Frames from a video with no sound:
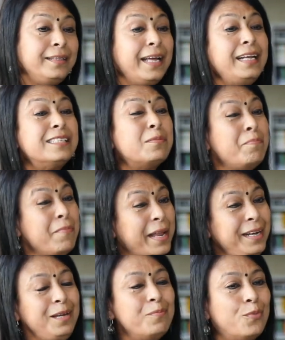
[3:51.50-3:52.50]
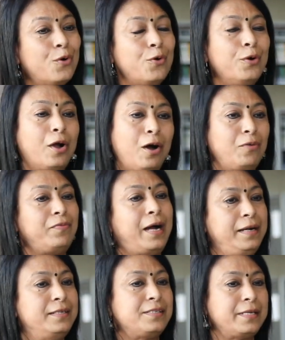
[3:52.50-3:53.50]
There is many more of
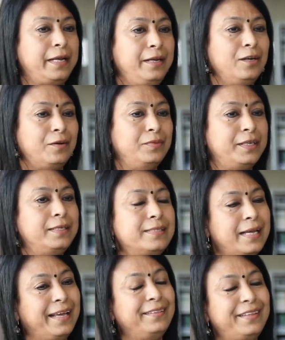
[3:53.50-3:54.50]
understanding of the design